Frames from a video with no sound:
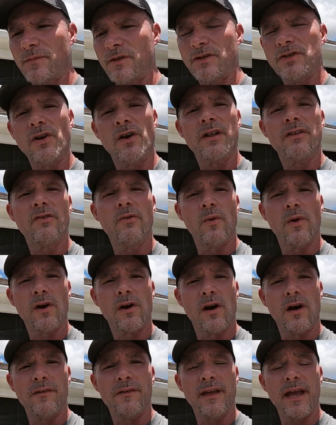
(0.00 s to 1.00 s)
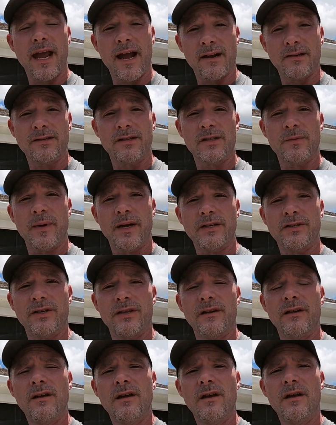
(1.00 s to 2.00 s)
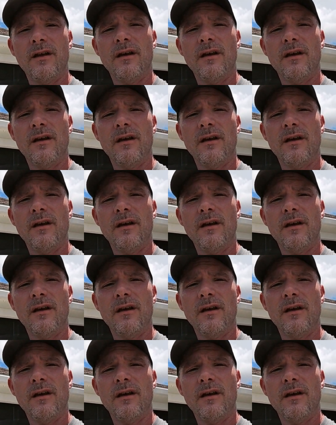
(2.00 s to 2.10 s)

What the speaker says: starting to work on the air suspension